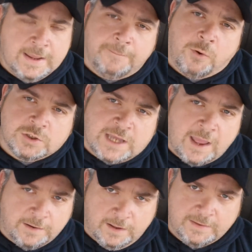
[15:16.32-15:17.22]
Now, a poor
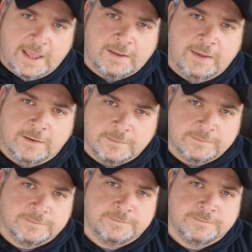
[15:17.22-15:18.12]
child done got killed.
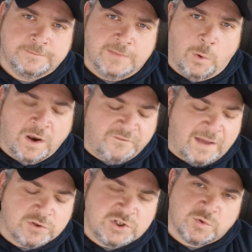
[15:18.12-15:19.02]
Now, what if
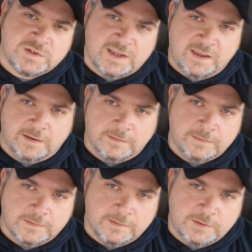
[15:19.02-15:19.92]
that was your son,
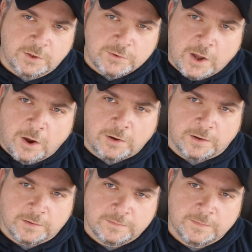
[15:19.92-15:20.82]
your
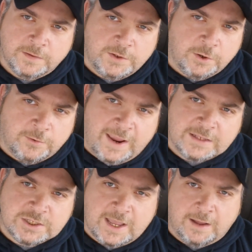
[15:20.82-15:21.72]
daughter, your
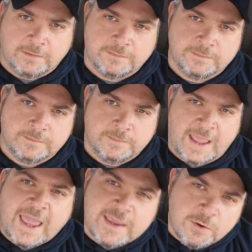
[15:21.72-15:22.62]
grandchild?
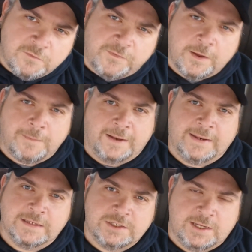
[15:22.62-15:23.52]
How you gonna feel
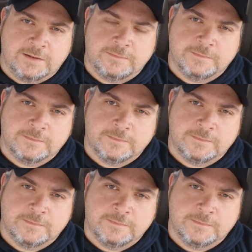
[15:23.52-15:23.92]
about that shit?